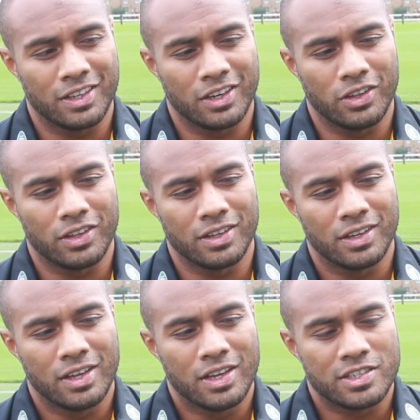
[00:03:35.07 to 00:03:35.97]
You know, the
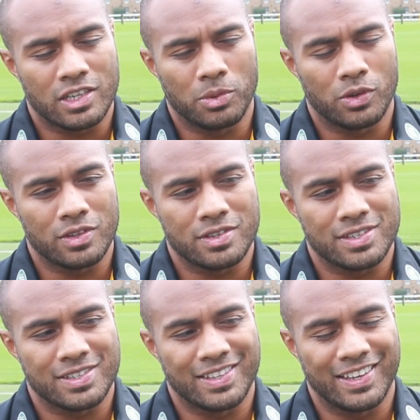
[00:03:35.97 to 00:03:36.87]

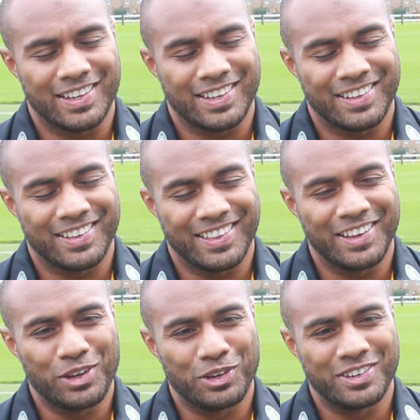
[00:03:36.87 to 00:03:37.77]
Samoans, they're
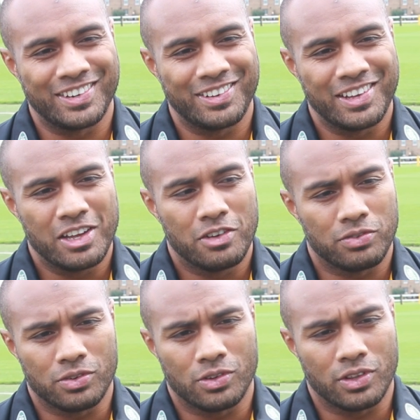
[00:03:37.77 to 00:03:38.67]
known
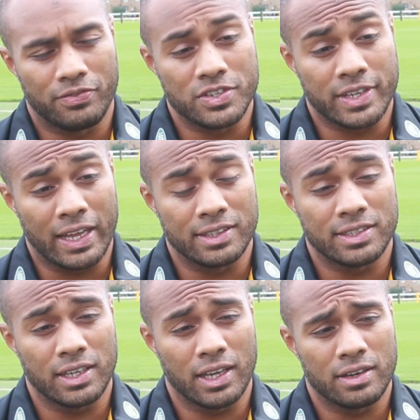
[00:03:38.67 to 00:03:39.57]
for their
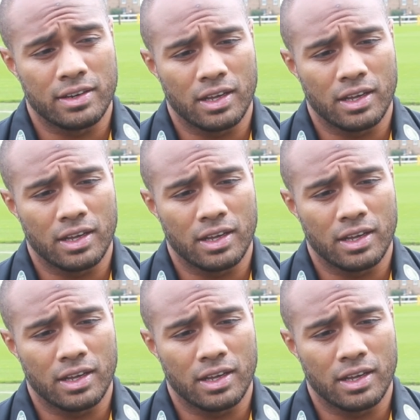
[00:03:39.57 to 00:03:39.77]
physicality